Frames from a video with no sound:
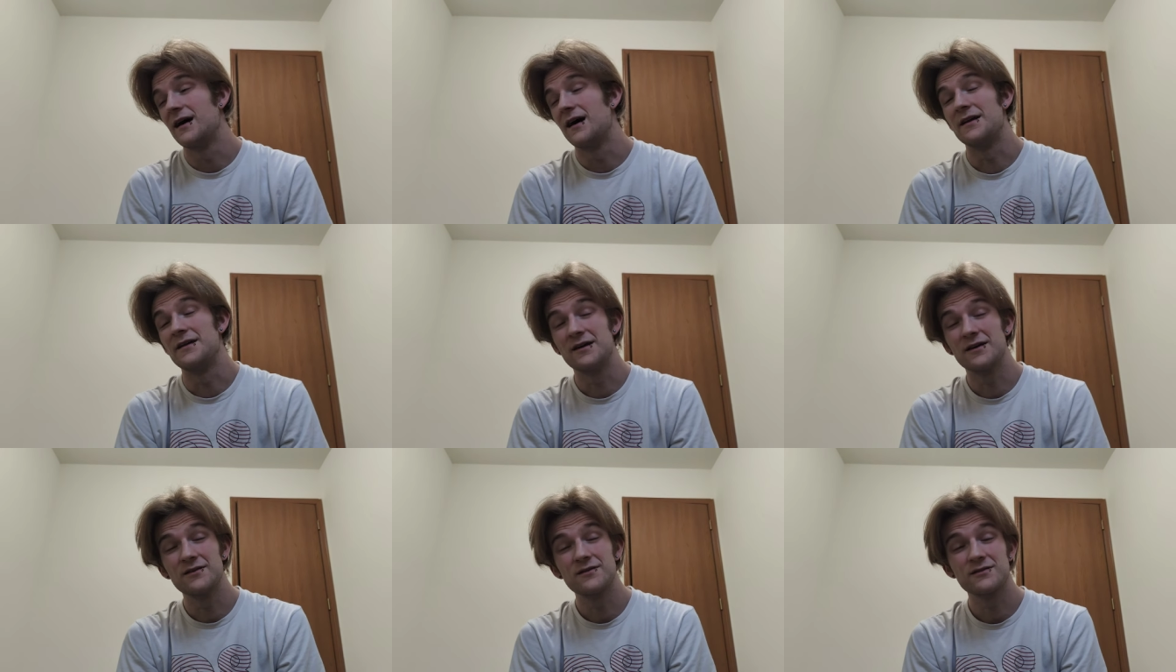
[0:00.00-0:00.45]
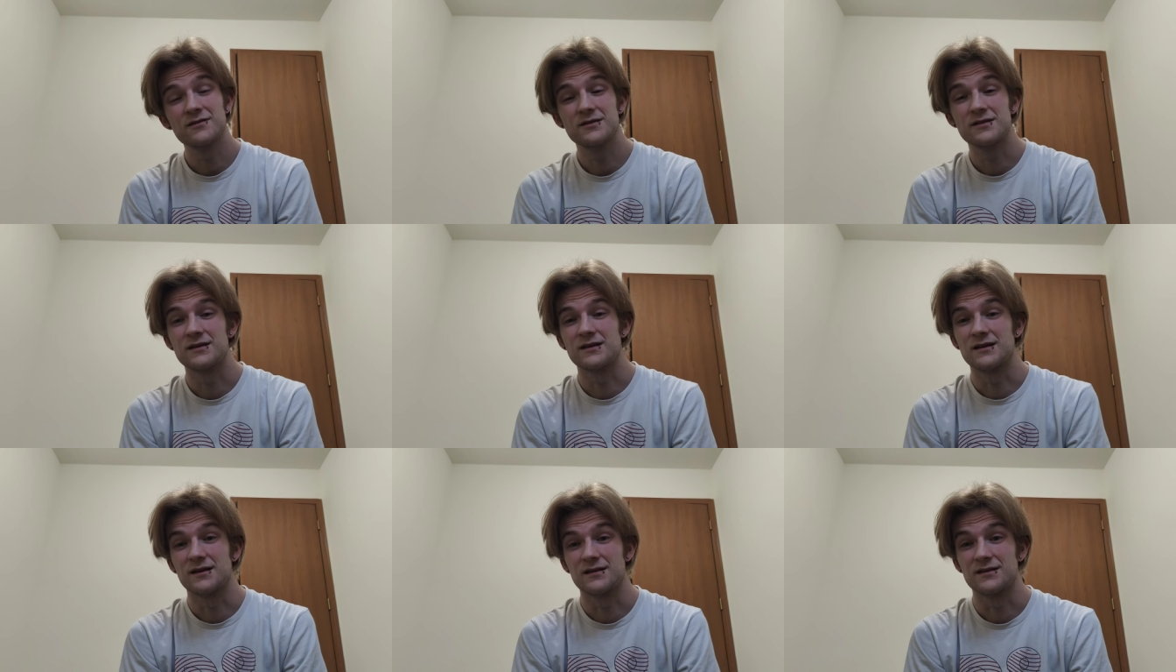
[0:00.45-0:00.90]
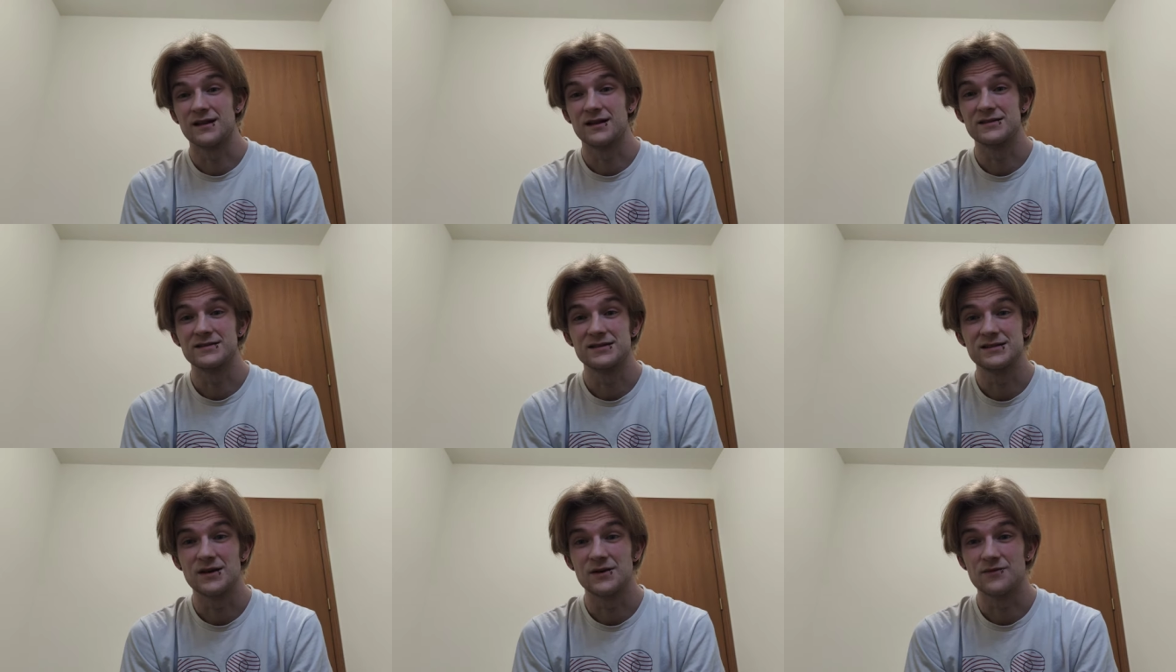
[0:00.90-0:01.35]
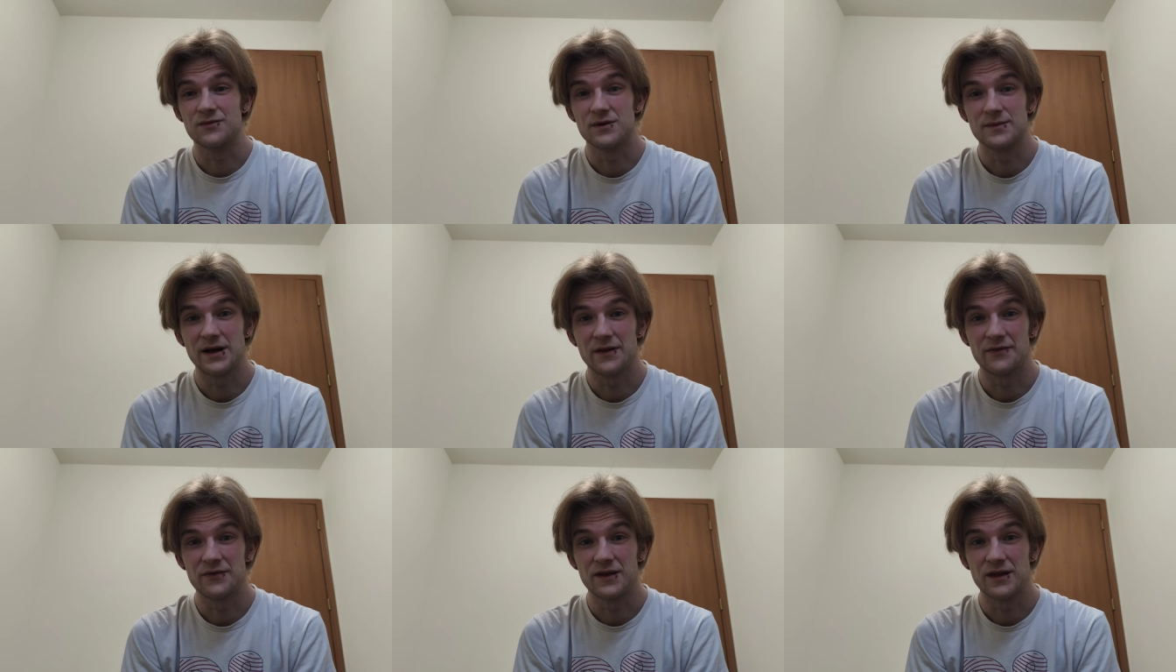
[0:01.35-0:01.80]
Another thing that's different
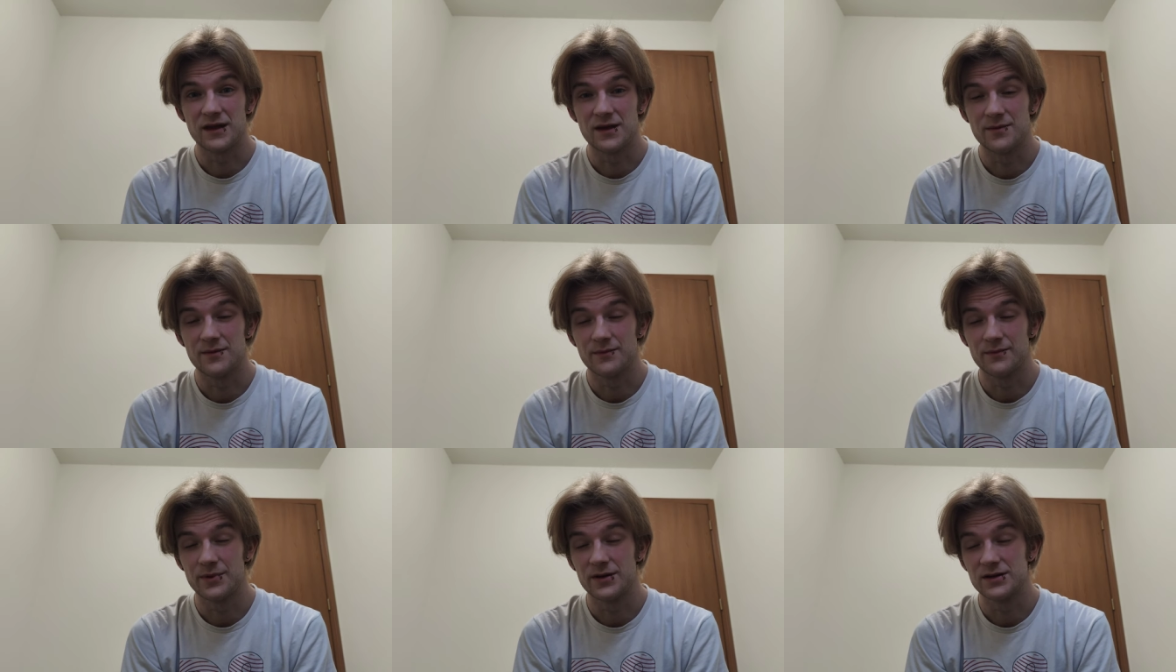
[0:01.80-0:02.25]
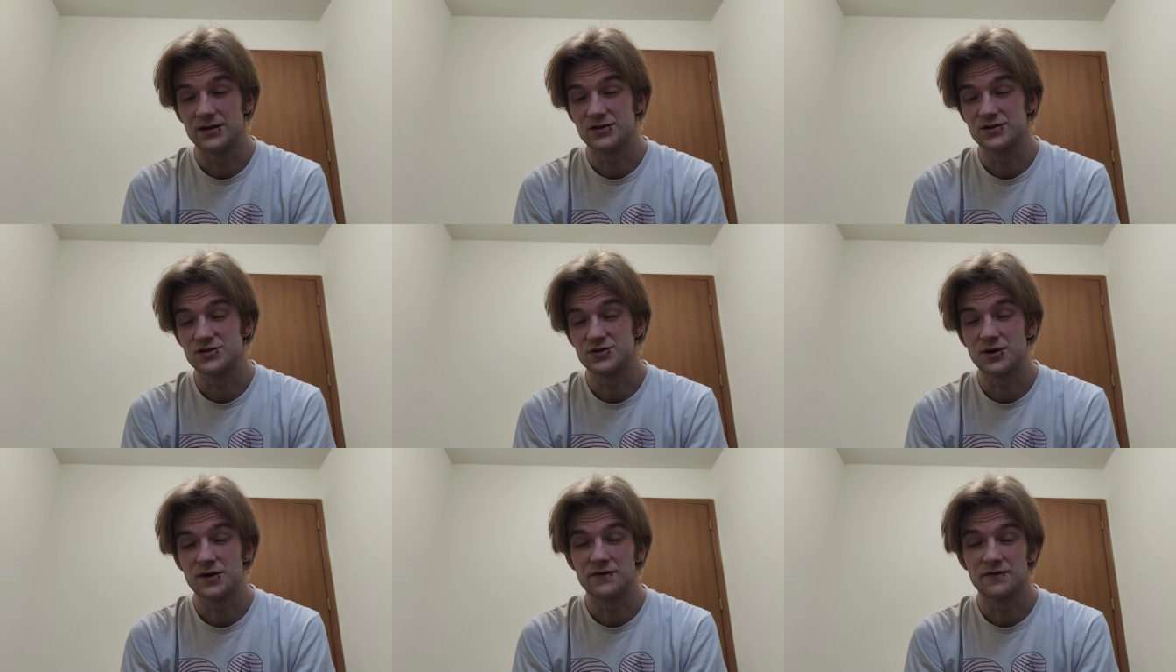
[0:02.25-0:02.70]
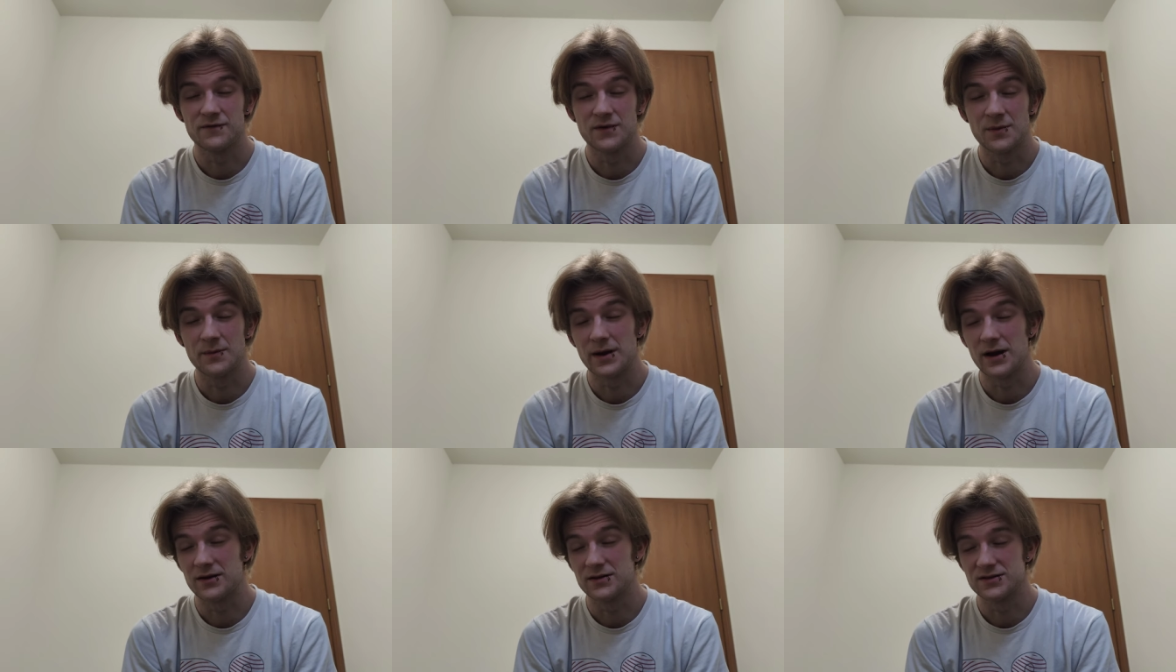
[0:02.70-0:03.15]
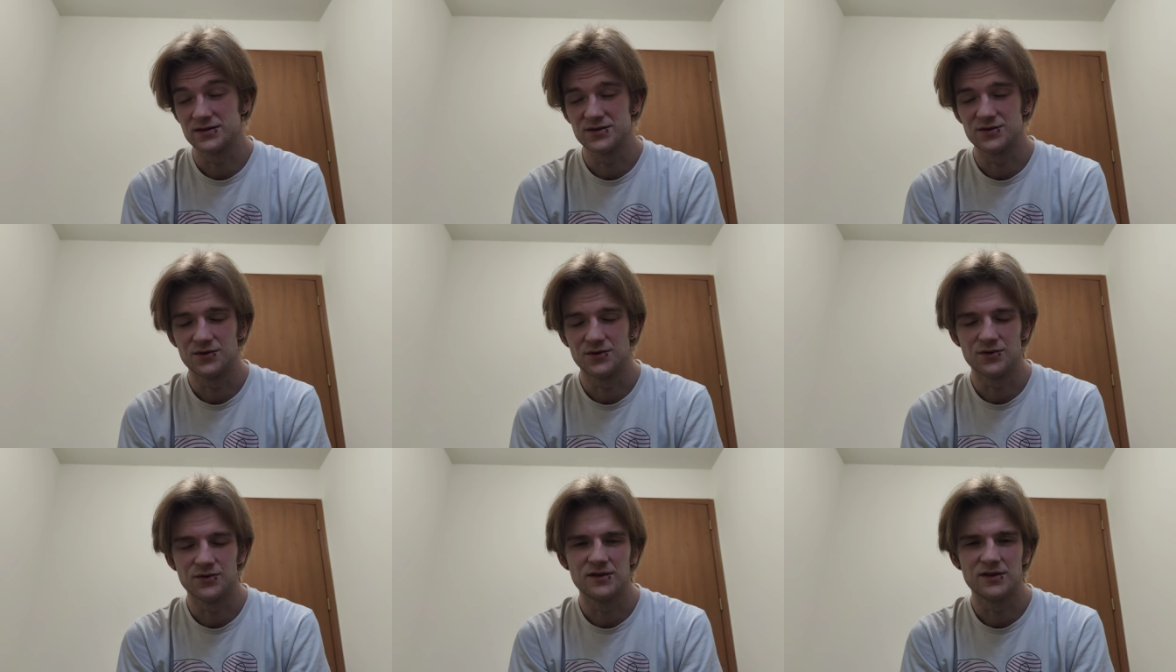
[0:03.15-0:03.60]
about the hemp industry compared
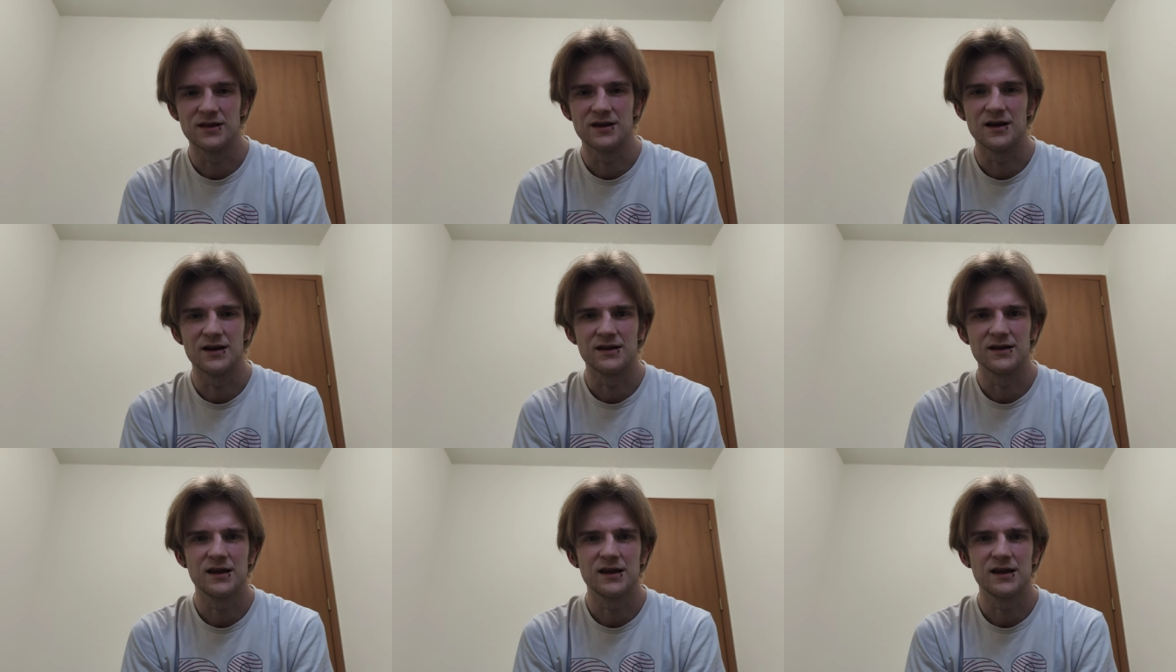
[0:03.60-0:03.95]
to the uh,